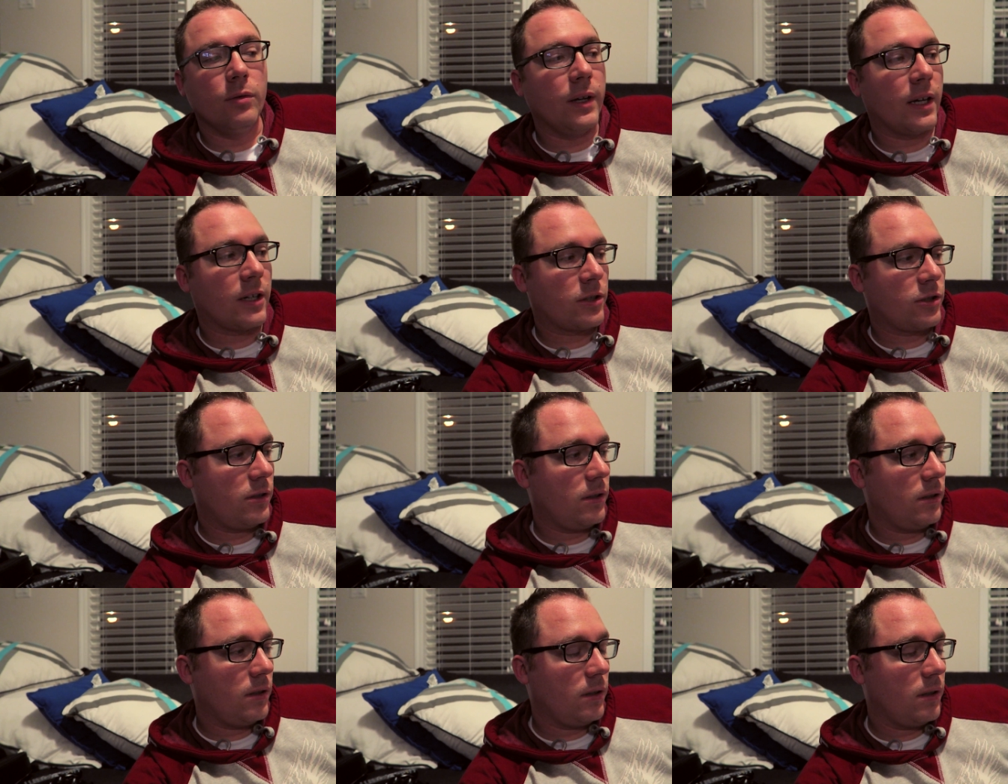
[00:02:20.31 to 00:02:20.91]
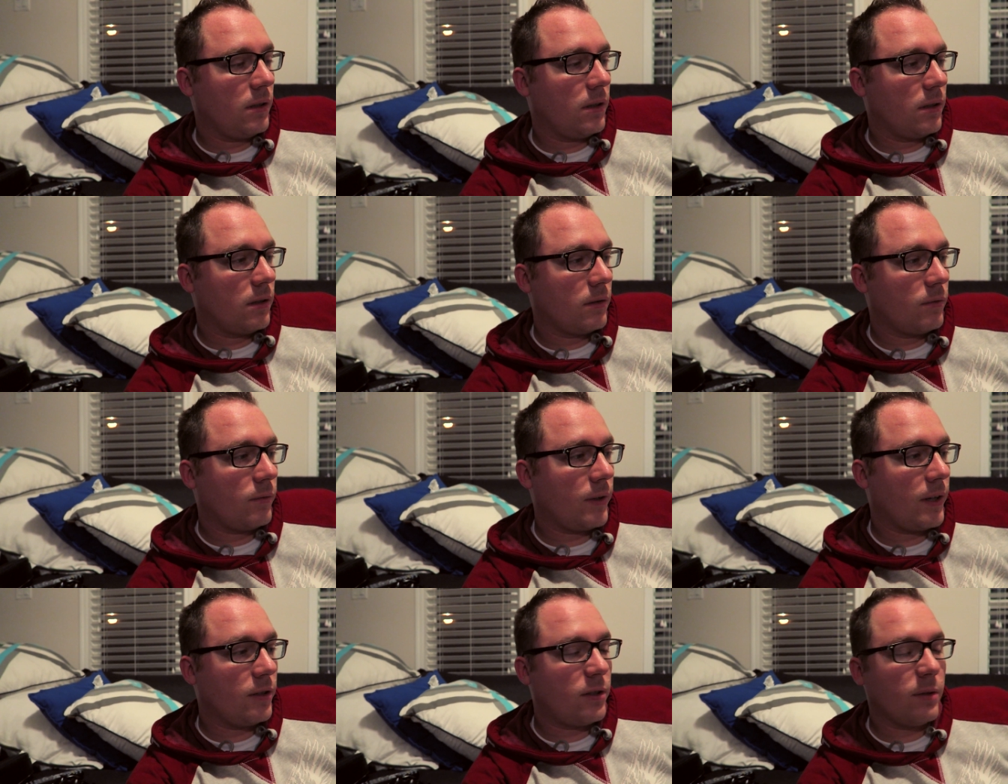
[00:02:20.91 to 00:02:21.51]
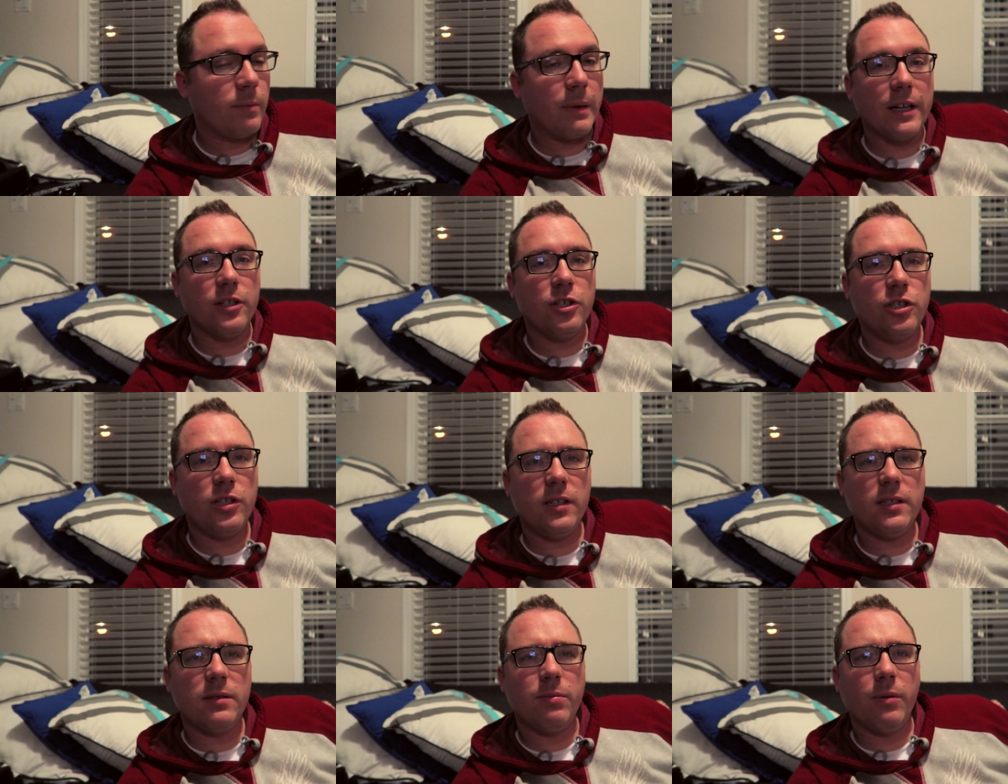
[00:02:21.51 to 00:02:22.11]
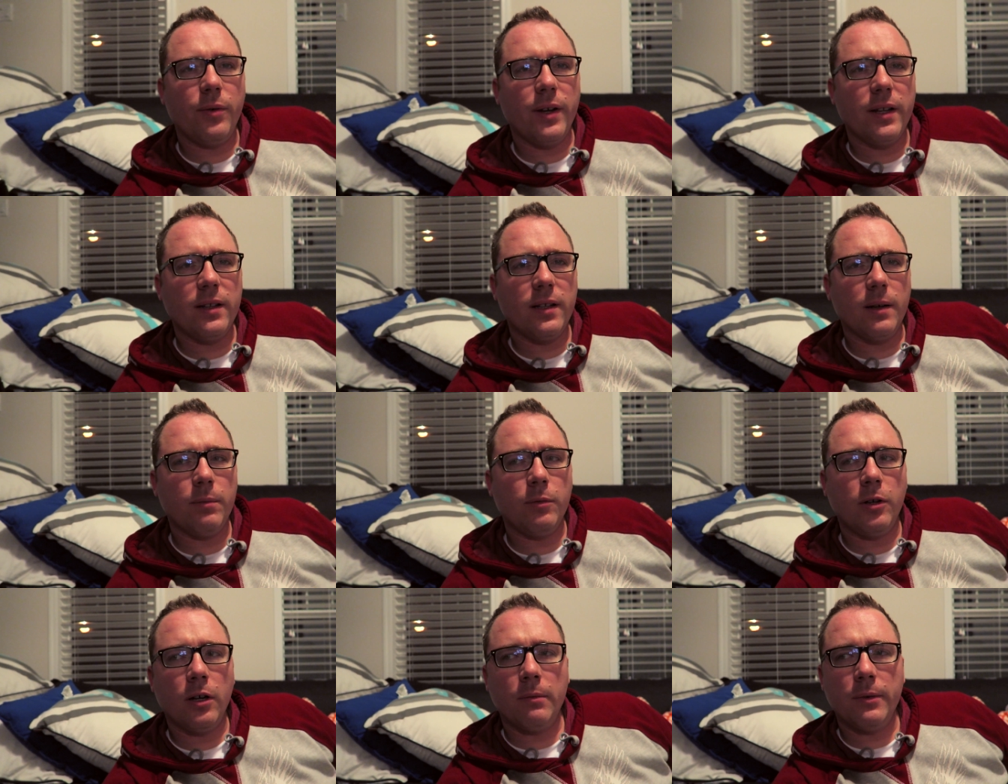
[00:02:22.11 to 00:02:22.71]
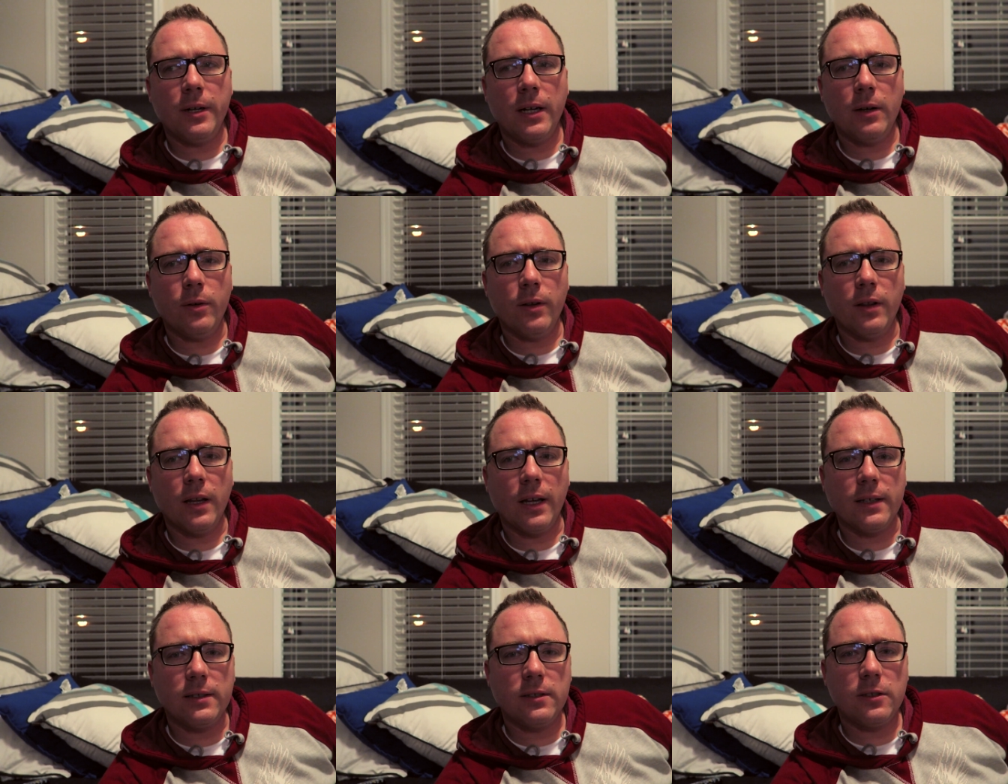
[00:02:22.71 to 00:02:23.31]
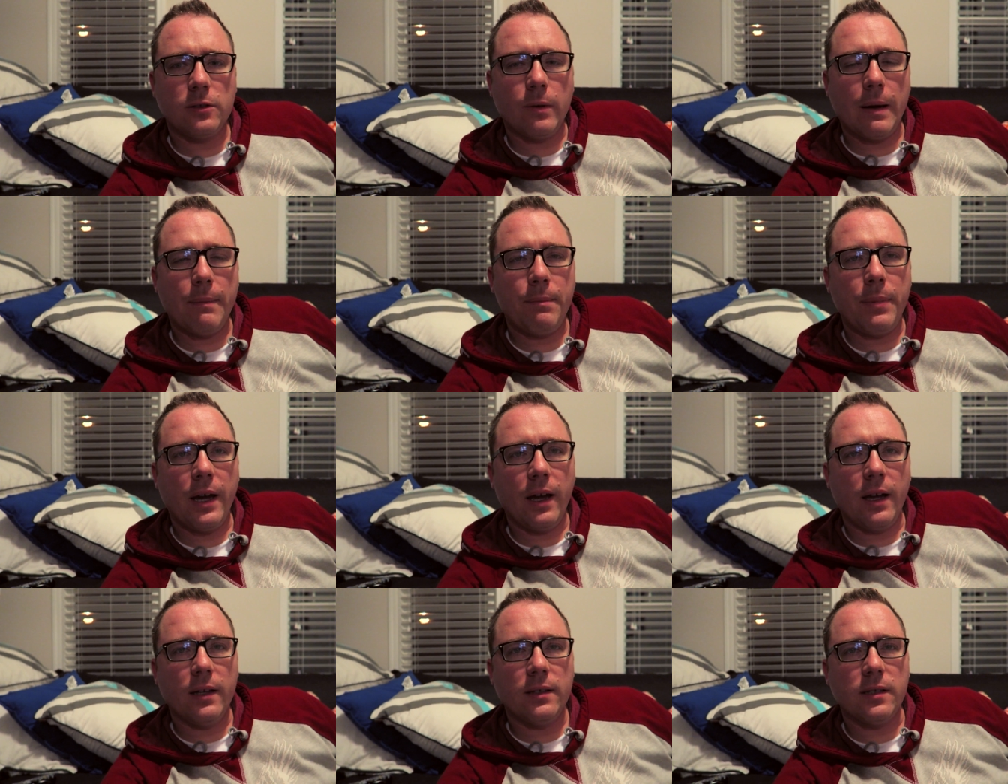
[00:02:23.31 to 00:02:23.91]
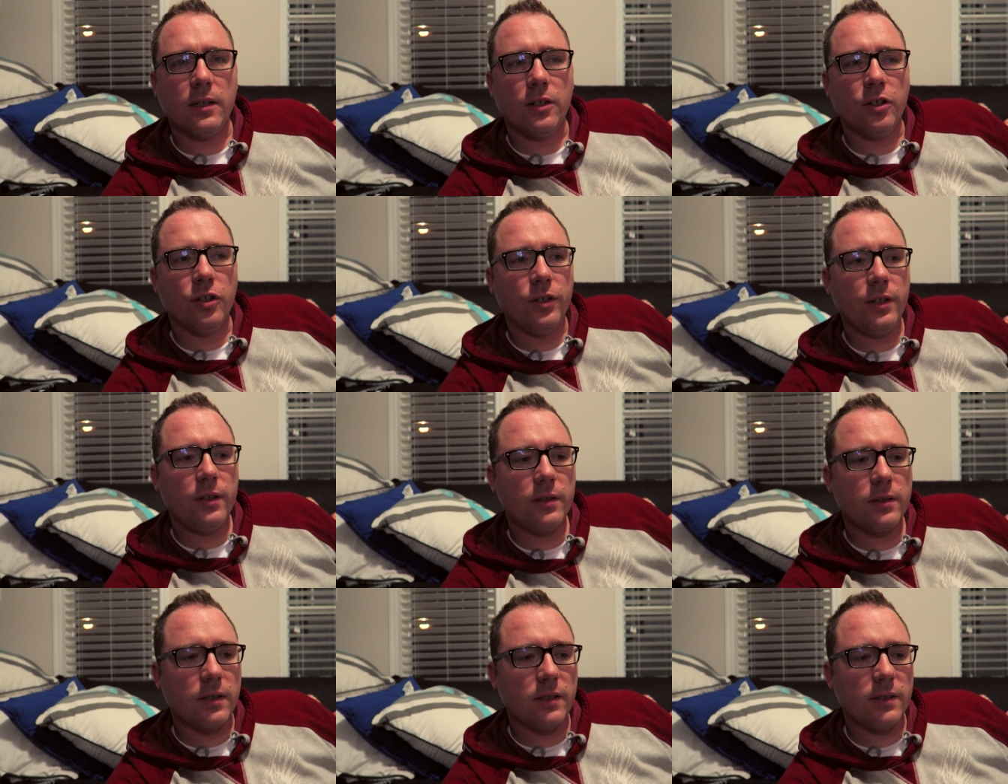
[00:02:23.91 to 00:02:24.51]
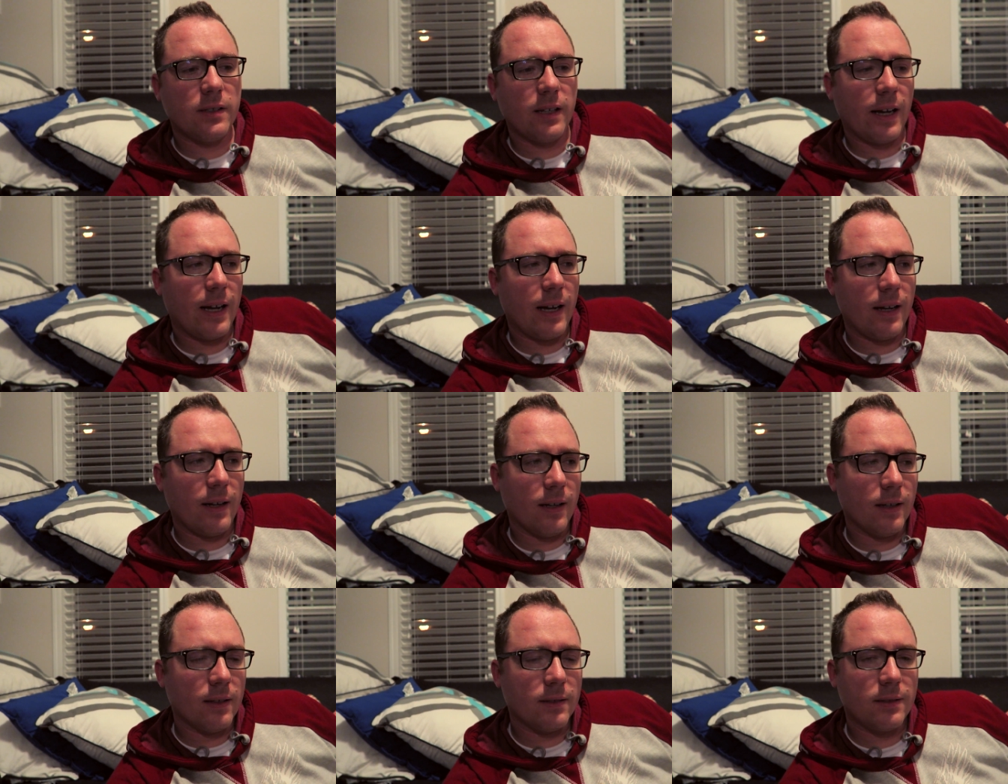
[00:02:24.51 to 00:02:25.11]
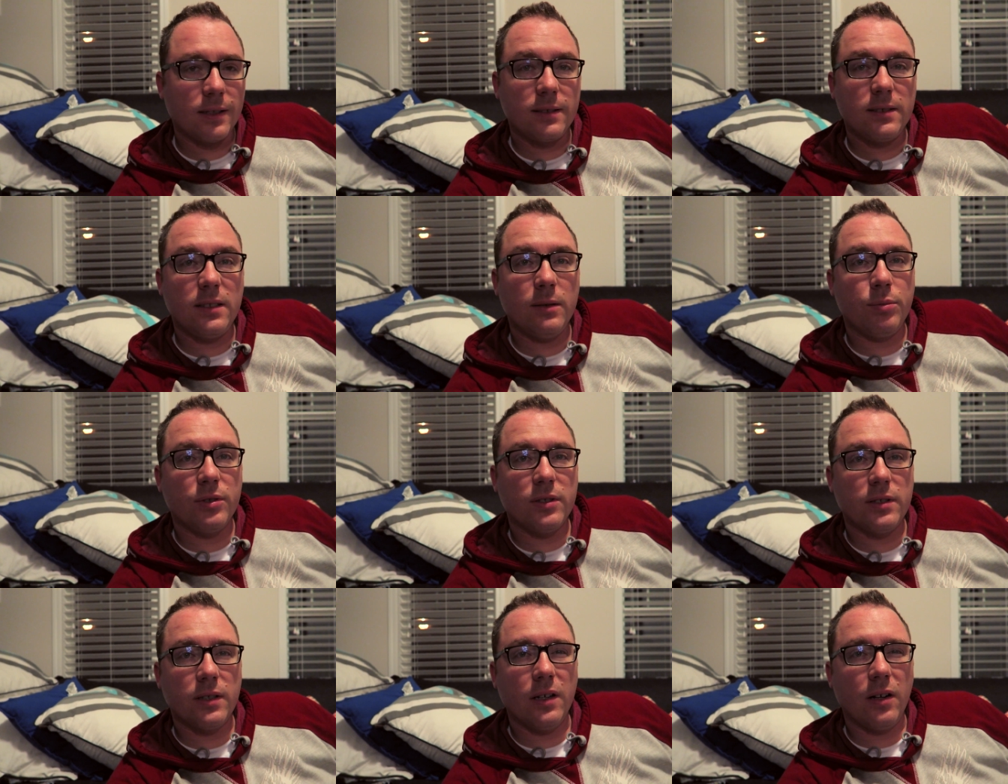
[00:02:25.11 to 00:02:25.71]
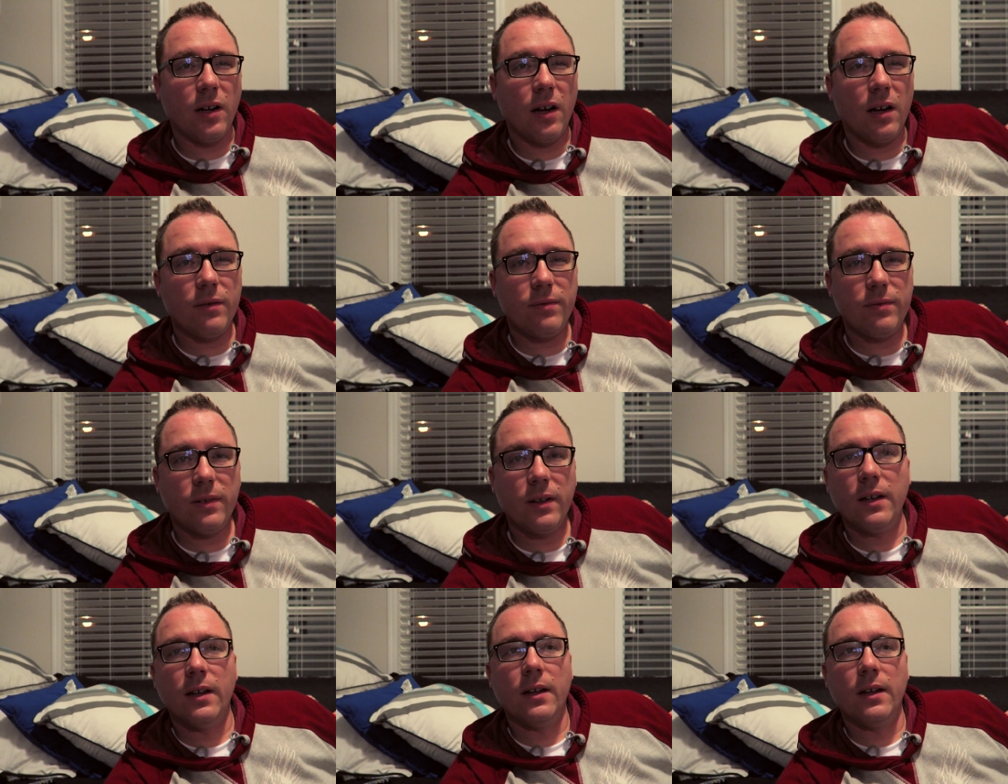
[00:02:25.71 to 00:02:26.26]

we actually went in to buy jeans, but we ended up coming out with like sweatpants and hoodies because they had 60% off.